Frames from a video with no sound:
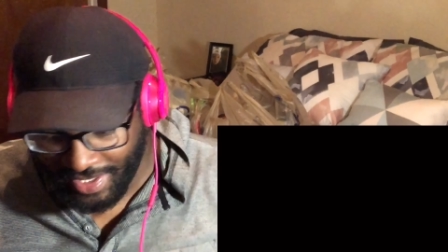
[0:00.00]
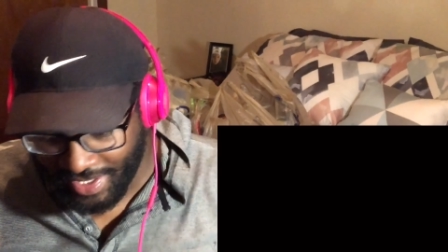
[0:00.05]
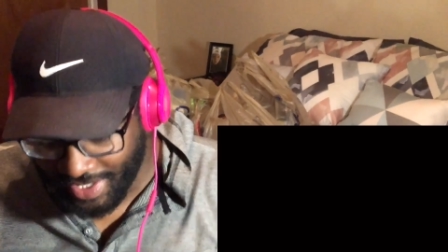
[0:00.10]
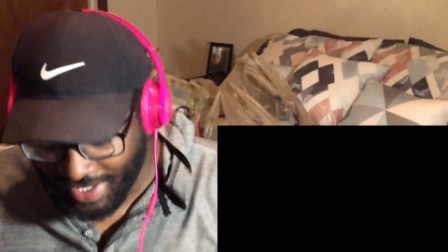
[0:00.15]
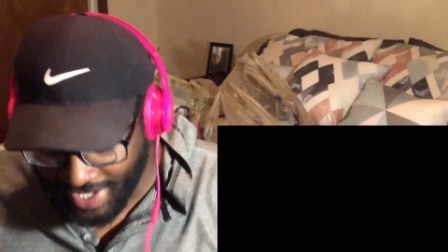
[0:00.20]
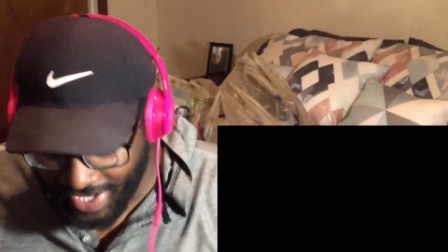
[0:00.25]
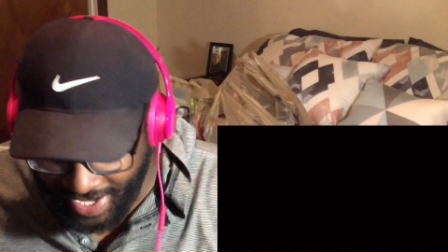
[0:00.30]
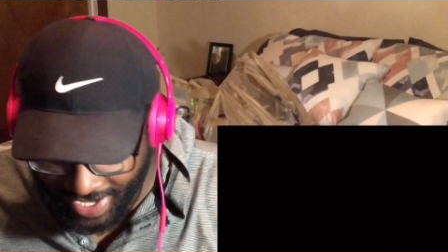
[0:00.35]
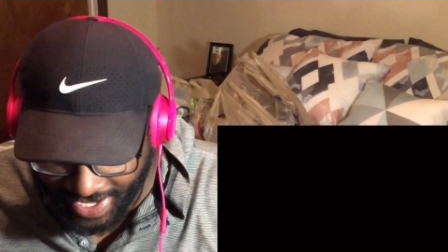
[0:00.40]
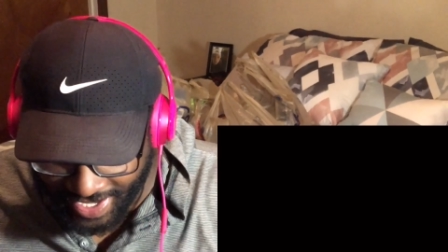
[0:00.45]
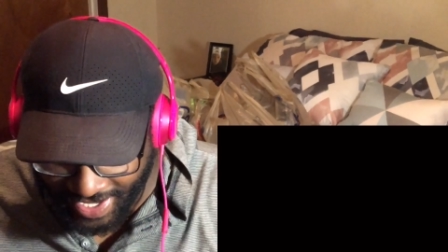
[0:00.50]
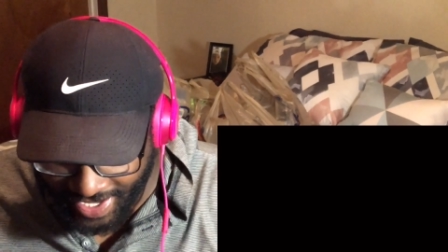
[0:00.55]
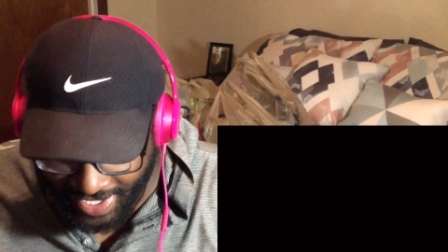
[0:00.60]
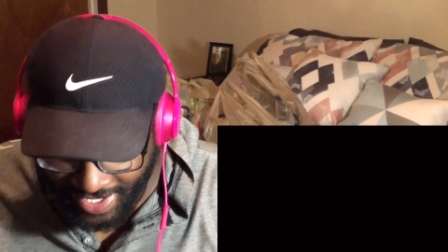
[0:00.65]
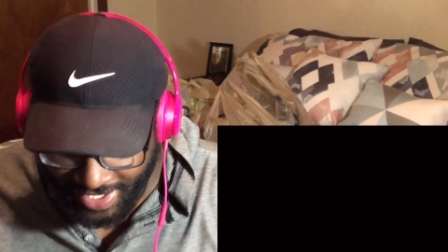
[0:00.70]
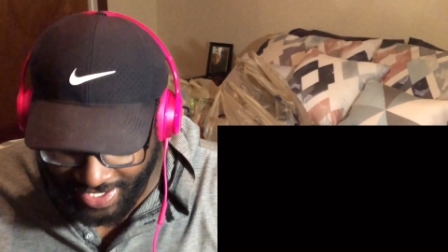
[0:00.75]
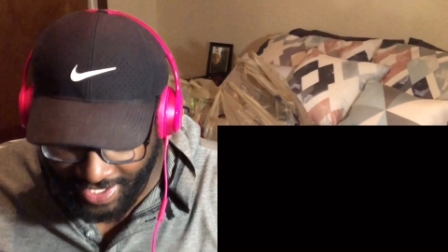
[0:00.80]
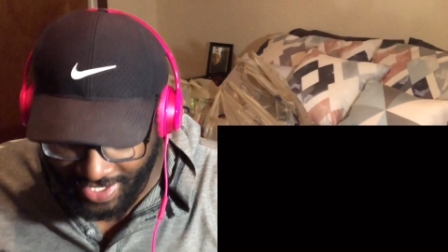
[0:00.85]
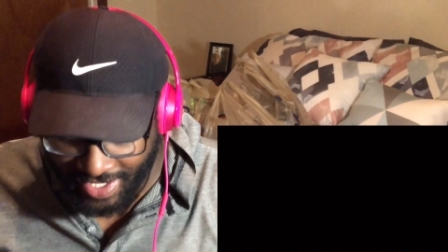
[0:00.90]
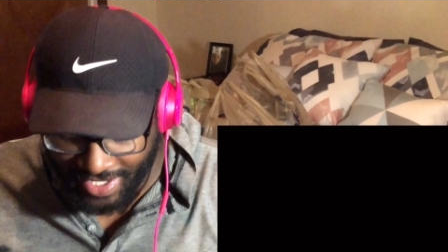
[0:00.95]

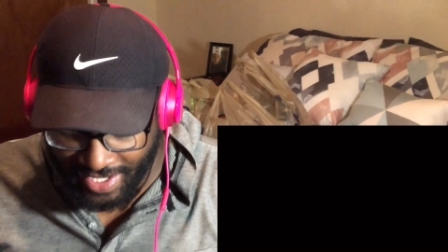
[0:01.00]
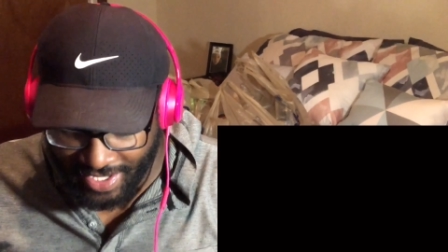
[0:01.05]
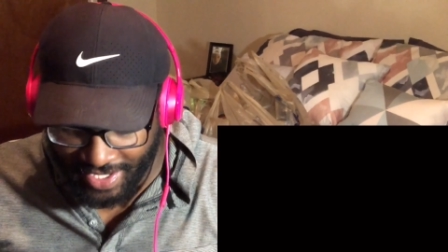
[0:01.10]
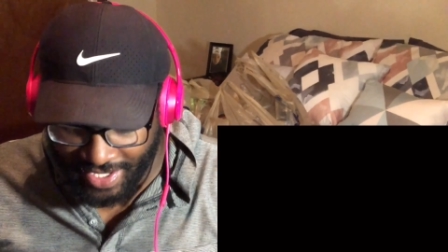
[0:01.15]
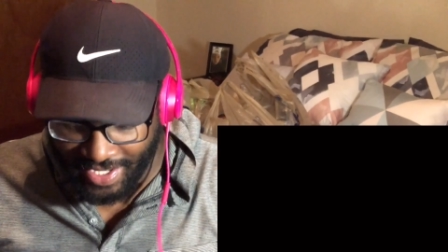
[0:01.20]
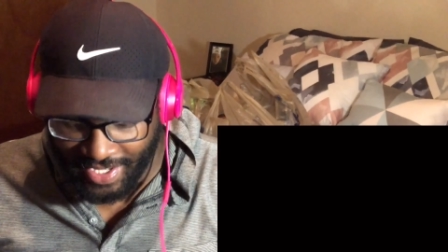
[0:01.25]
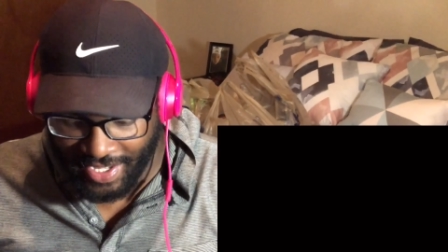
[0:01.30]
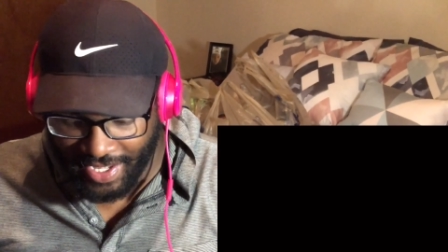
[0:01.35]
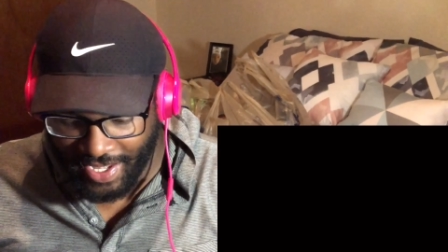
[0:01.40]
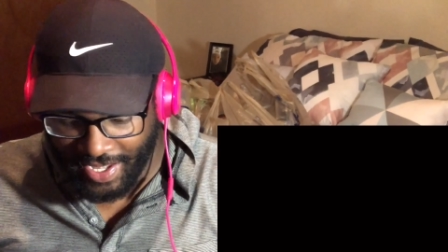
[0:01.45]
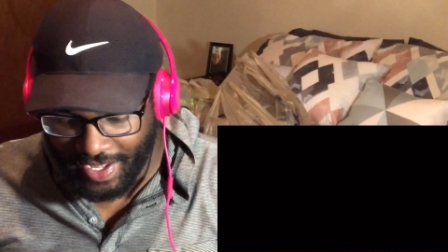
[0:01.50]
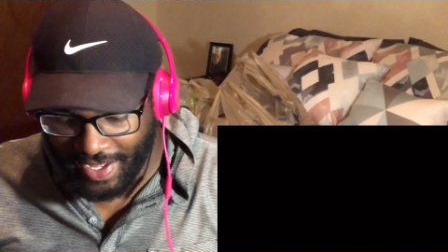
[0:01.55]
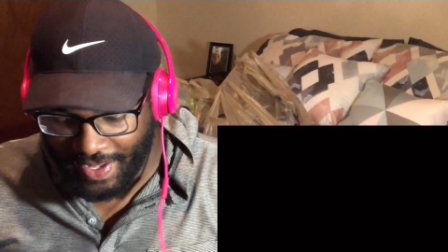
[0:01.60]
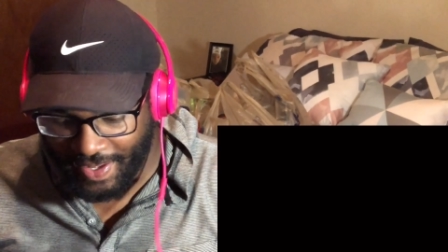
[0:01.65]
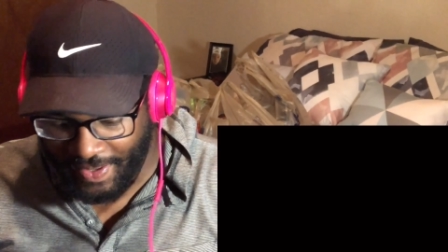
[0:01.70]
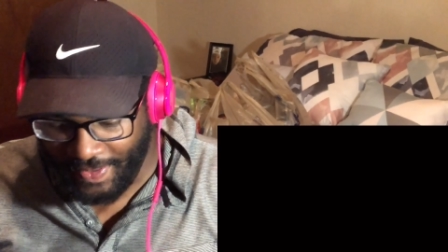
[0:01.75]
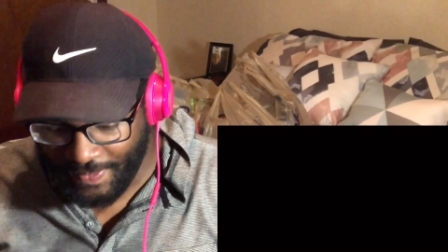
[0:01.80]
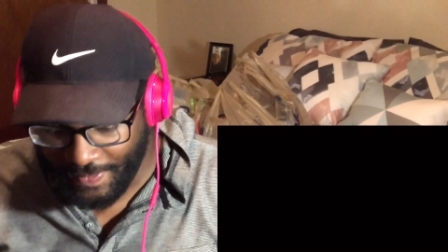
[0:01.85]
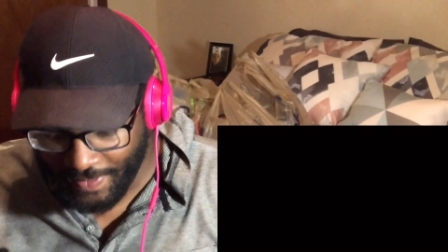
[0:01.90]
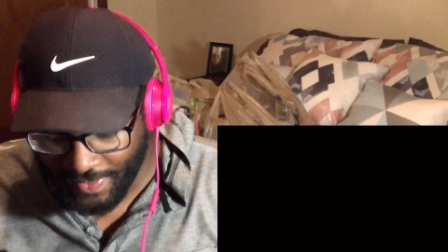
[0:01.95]
and uh
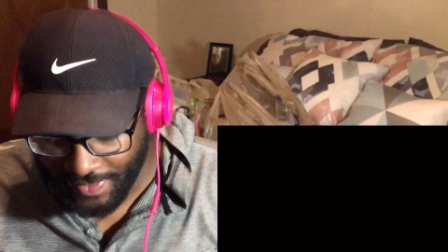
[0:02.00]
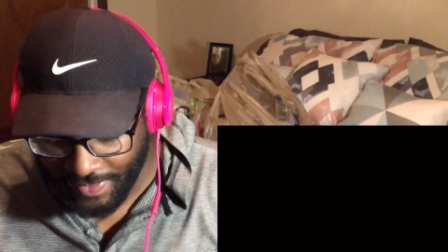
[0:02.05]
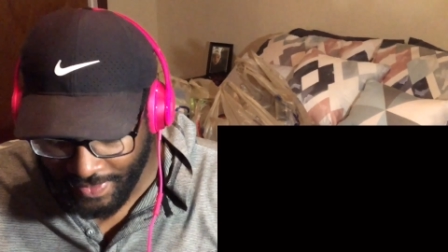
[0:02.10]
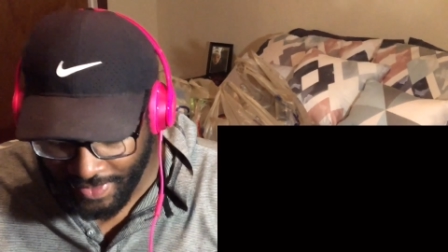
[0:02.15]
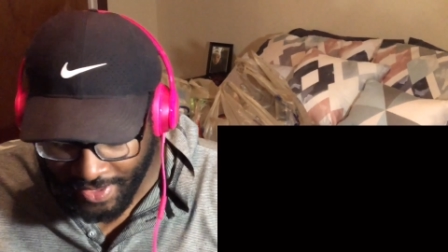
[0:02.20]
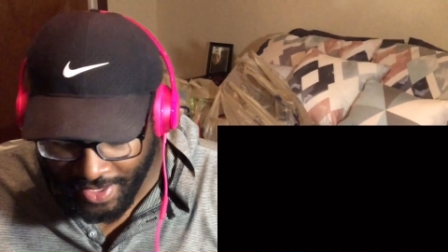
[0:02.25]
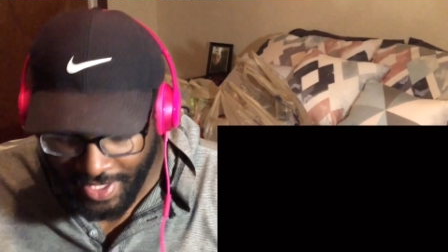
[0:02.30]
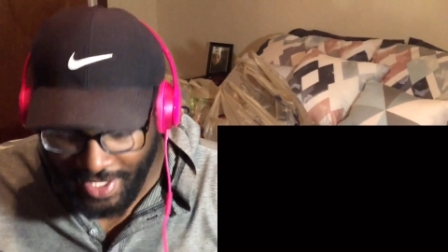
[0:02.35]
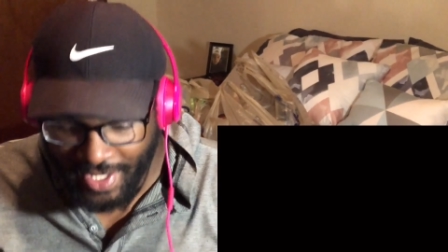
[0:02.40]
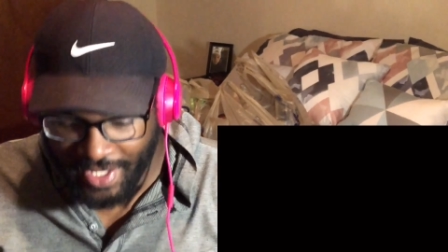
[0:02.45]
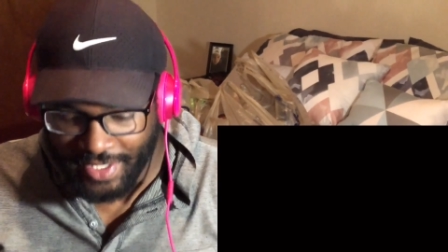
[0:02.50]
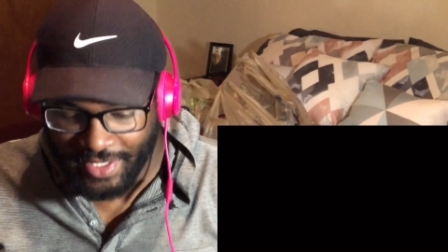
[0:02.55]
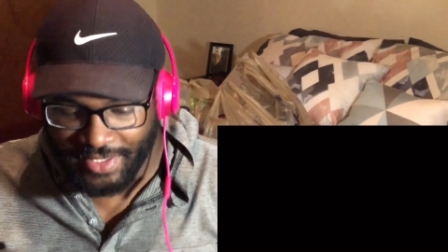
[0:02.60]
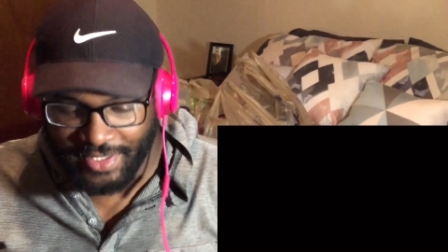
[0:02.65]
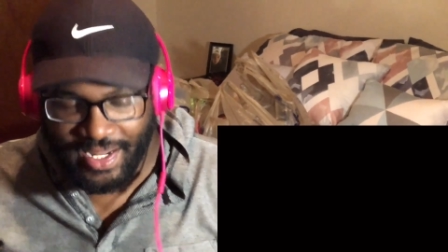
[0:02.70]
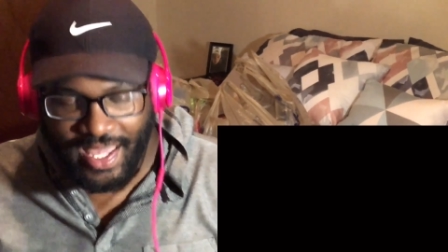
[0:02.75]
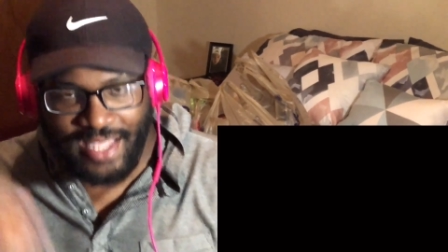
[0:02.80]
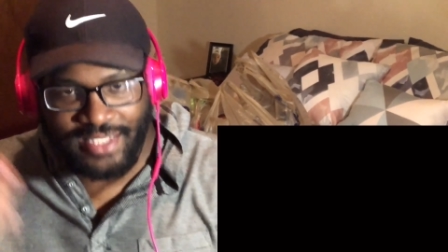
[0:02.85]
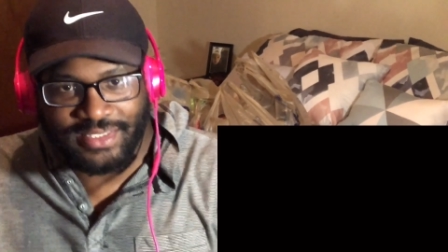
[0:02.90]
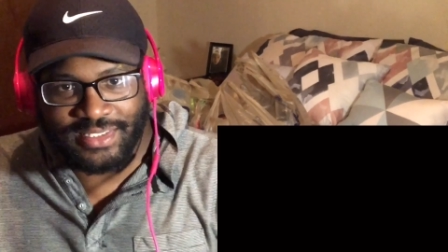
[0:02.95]

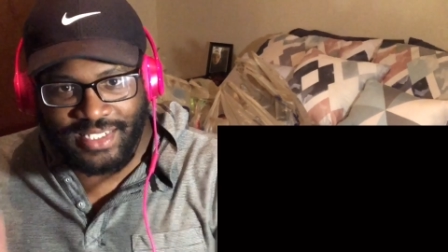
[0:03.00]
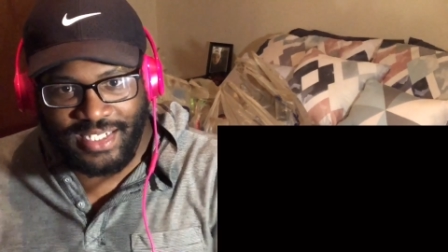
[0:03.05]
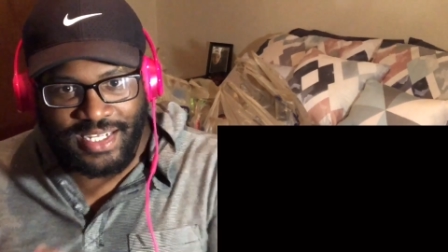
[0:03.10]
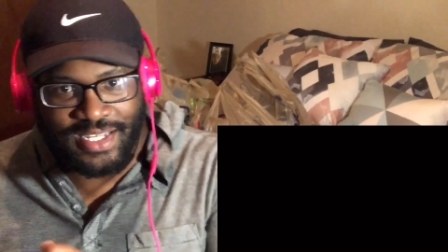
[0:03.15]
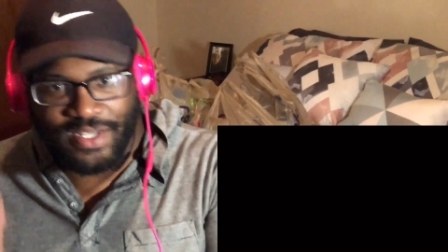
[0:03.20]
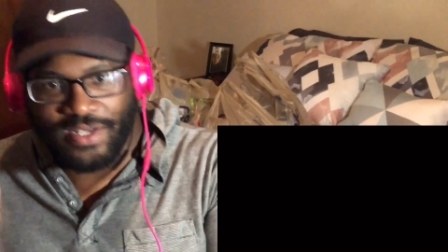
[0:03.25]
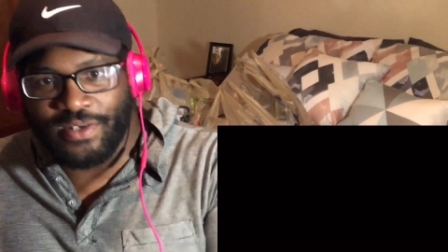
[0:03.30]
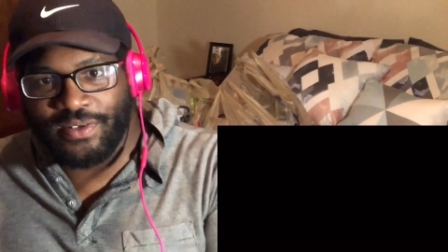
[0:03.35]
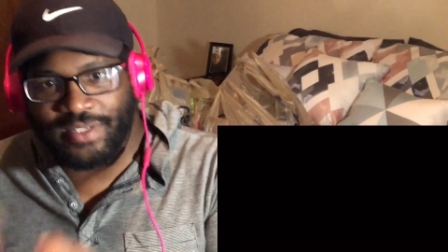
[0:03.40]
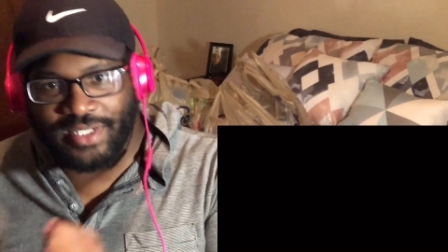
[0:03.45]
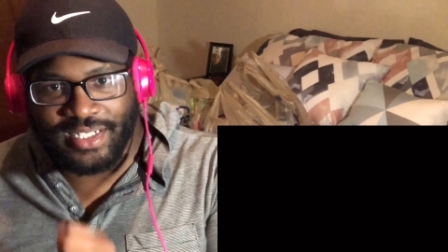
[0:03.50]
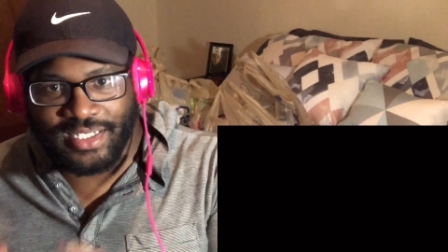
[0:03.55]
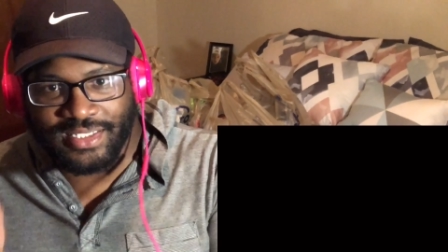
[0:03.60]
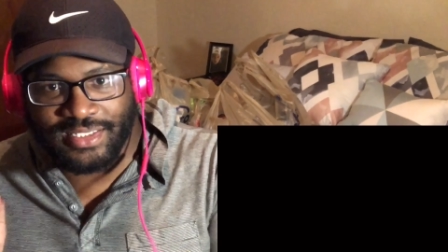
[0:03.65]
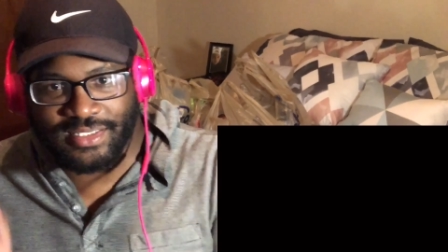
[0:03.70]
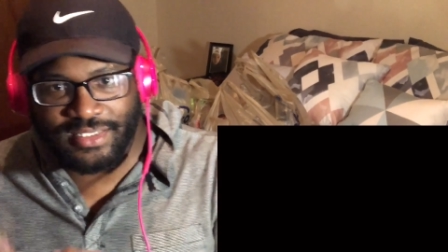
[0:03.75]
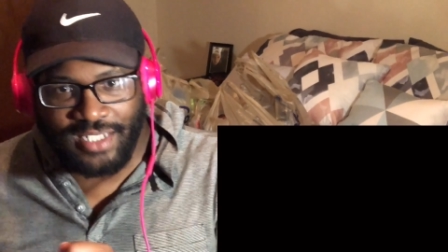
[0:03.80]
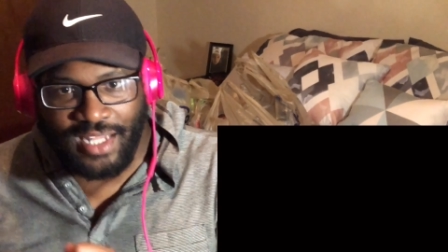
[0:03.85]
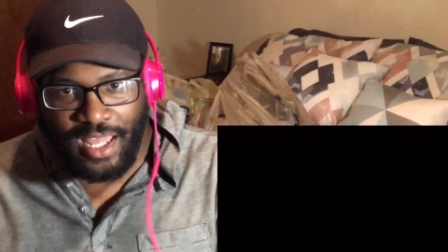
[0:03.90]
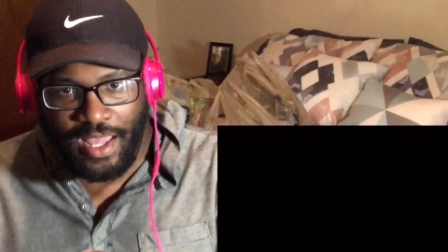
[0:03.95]
let's kill this
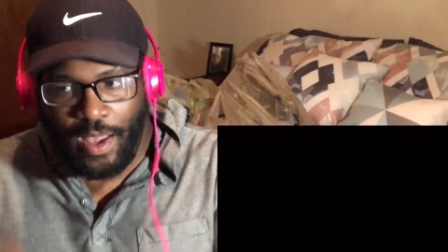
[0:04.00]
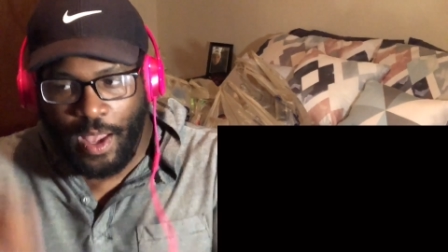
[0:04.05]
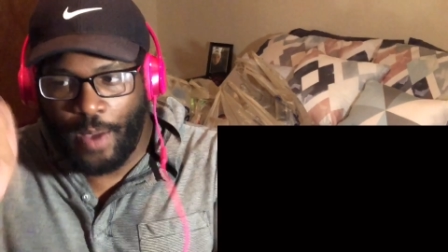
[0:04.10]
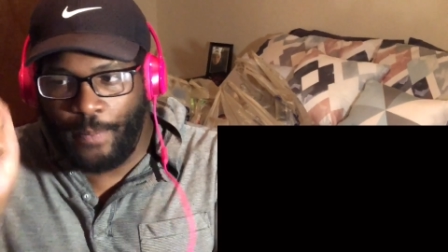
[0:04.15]
love